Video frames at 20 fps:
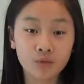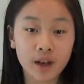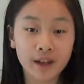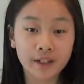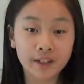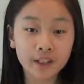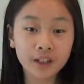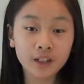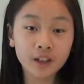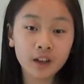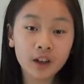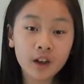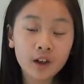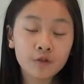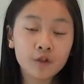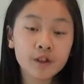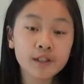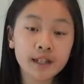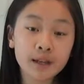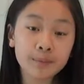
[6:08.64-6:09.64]
ready.
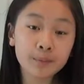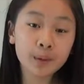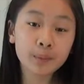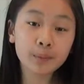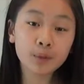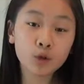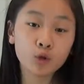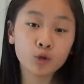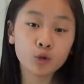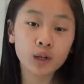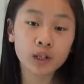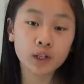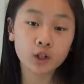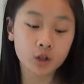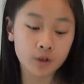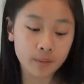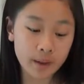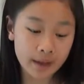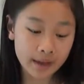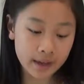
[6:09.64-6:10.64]
For some people who want
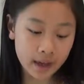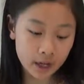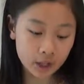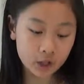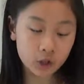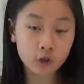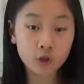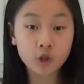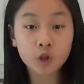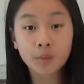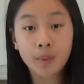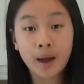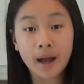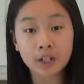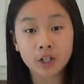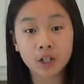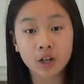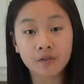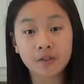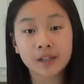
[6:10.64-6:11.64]
to make a huge
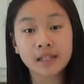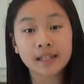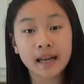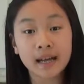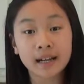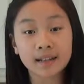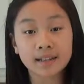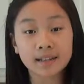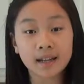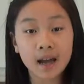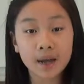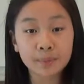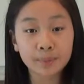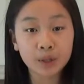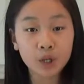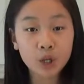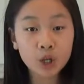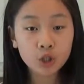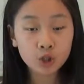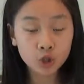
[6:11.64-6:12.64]
batch of this at a time,
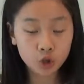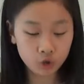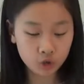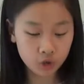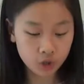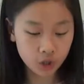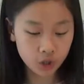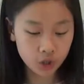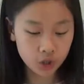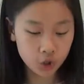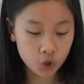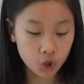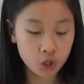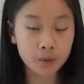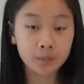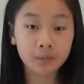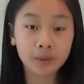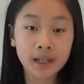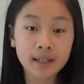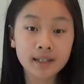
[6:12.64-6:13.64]
you could
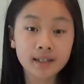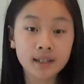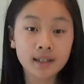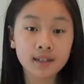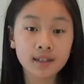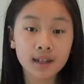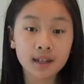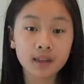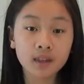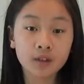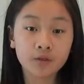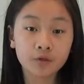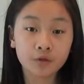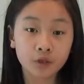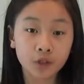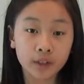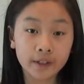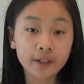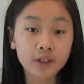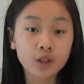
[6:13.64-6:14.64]
just place this in the
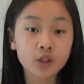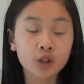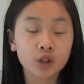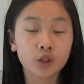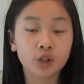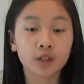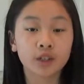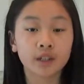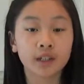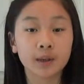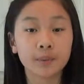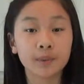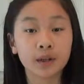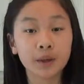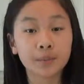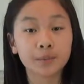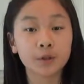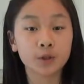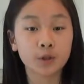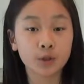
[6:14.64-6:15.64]
fridge. You could keep it
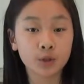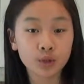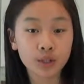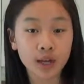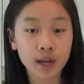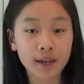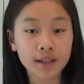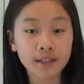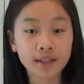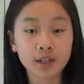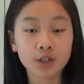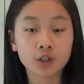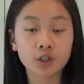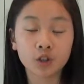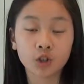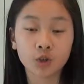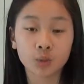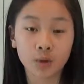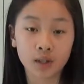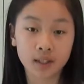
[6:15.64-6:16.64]
up to 2 days until
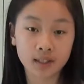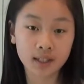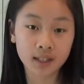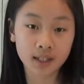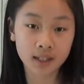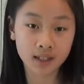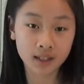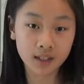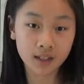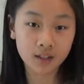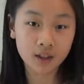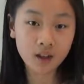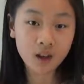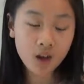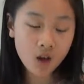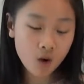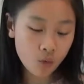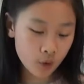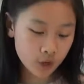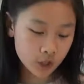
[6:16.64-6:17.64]
you want to eat it,
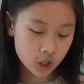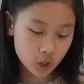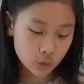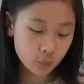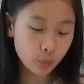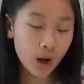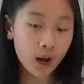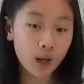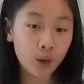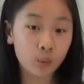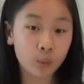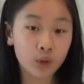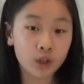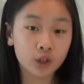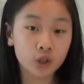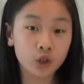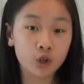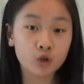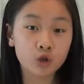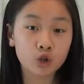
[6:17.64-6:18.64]
which is why we
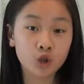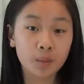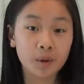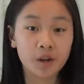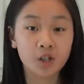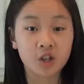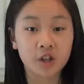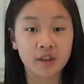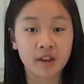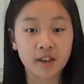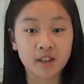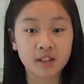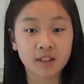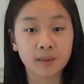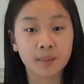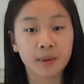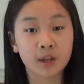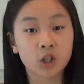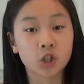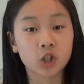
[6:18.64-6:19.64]
do so much things to
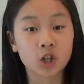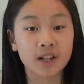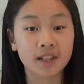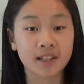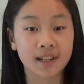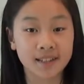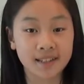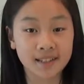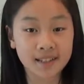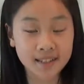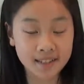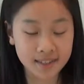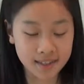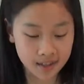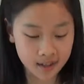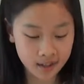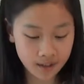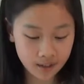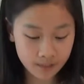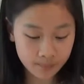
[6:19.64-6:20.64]
make sure it doesn't
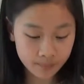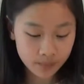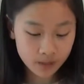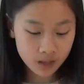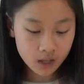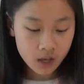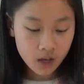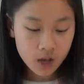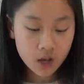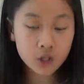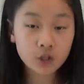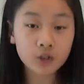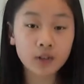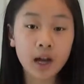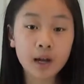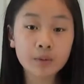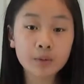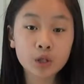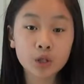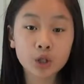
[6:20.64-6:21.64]
stick. So
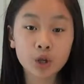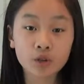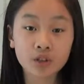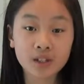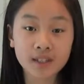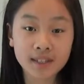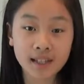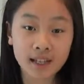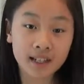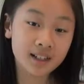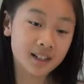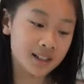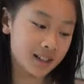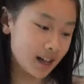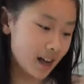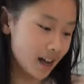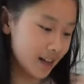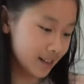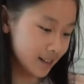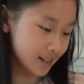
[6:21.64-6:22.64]
now I'm just going to set it aside.